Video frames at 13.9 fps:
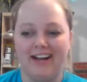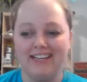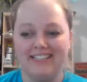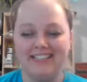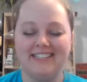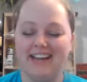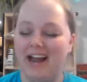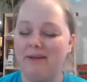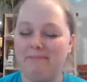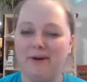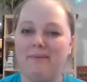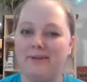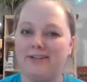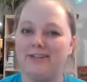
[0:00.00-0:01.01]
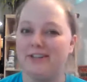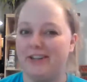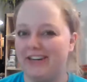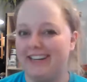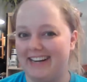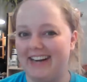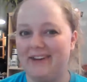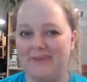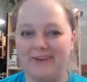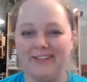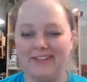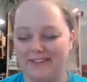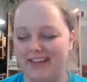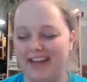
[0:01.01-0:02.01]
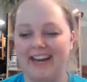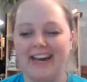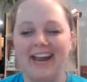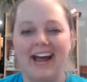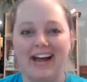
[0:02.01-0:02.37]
I probably should. I will do that.